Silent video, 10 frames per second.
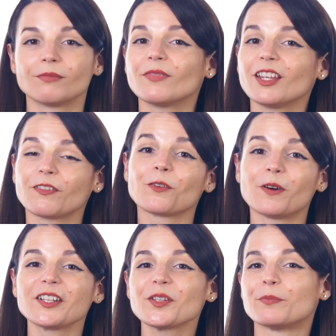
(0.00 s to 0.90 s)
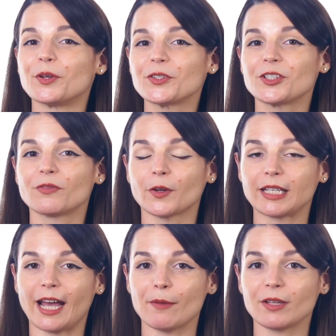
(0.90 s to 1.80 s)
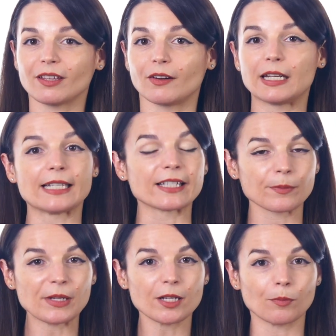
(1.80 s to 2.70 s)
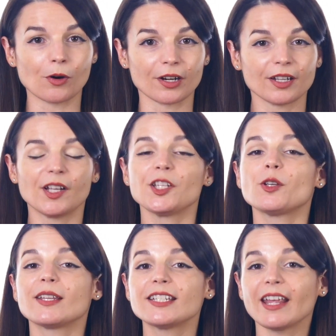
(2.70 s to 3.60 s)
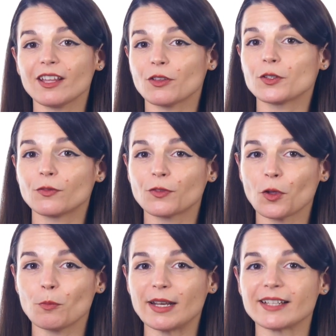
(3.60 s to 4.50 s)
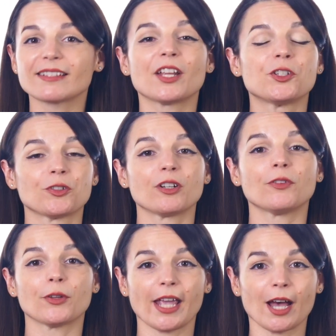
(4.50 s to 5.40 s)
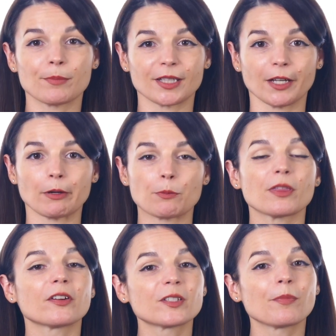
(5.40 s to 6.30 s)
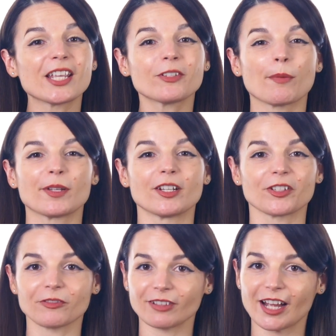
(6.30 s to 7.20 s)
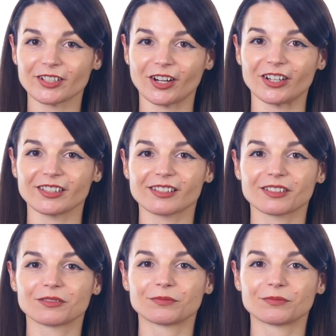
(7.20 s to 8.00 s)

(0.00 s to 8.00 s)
If you want to boost your vocabulary and speak more, you can take those few minutes and drill vocabulary with our spaced repetition flashcards.